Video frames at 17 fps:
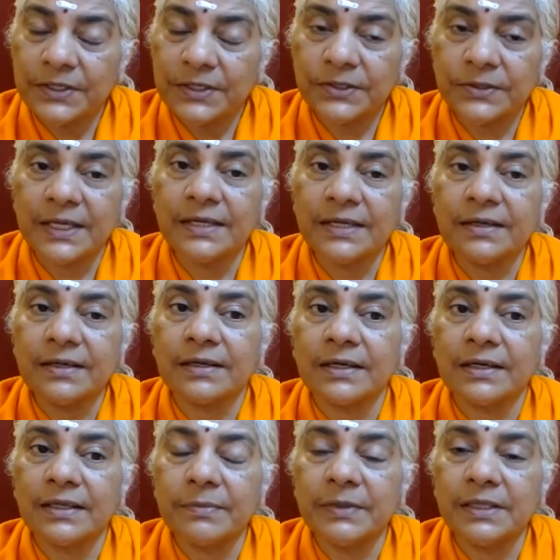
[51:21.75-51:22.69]
to that
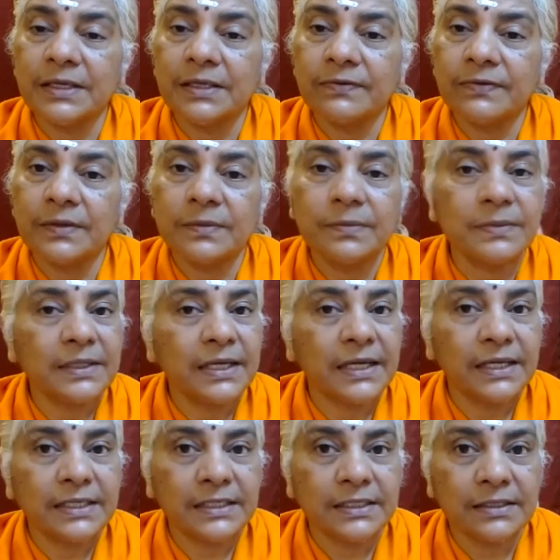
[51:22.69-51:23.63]
Atma Tattvam
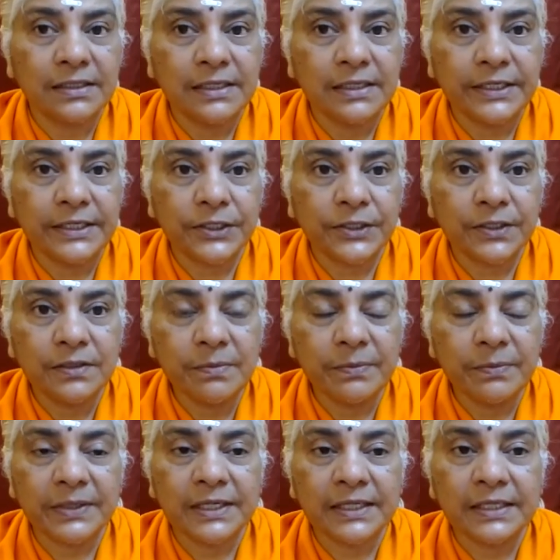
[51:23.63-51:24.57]
at early dawn,
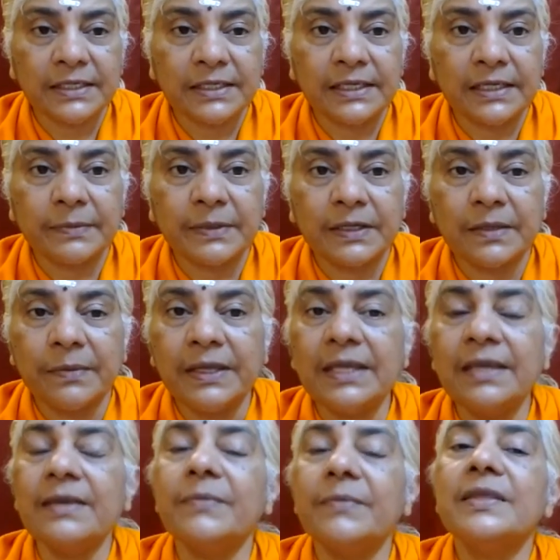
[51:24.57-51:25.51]
Pratah